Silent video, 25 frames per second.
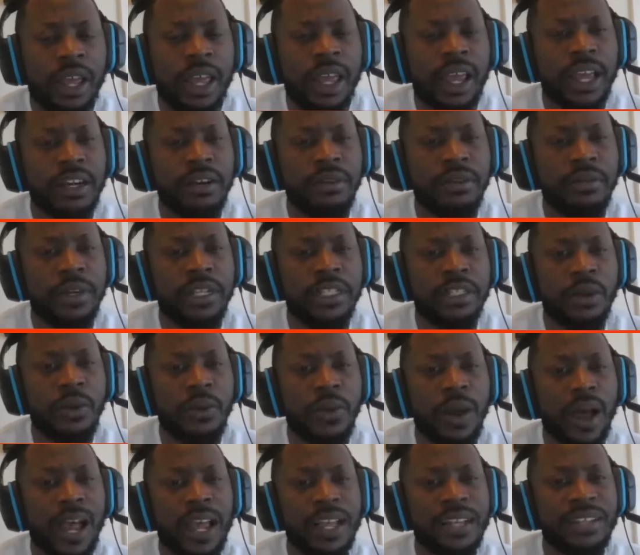the reason
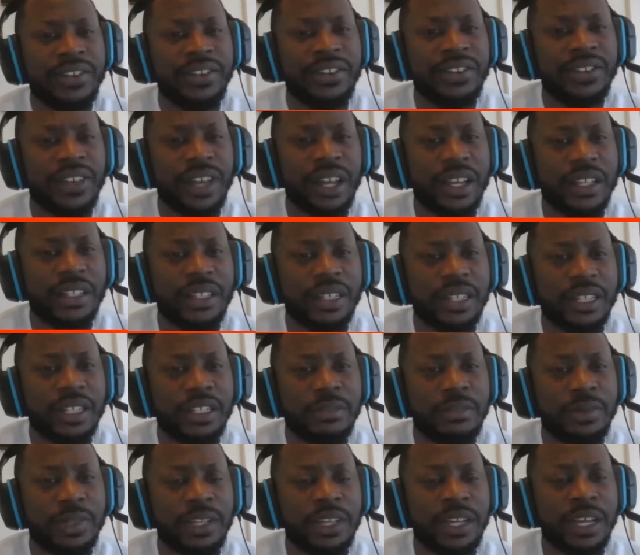why it's disgusting is
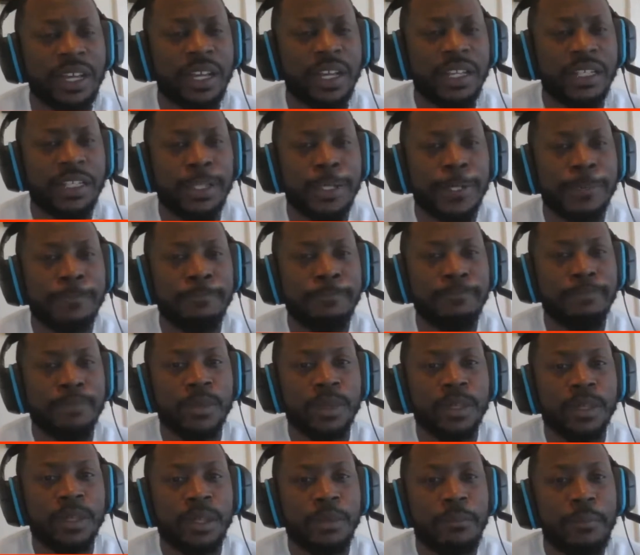because
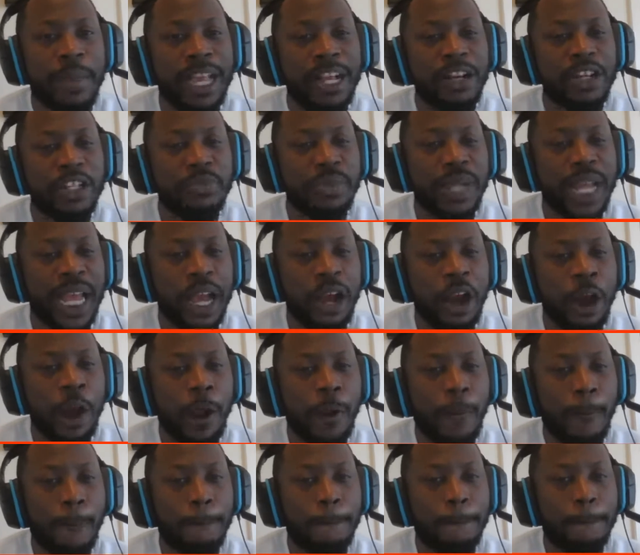the Bengals play hard.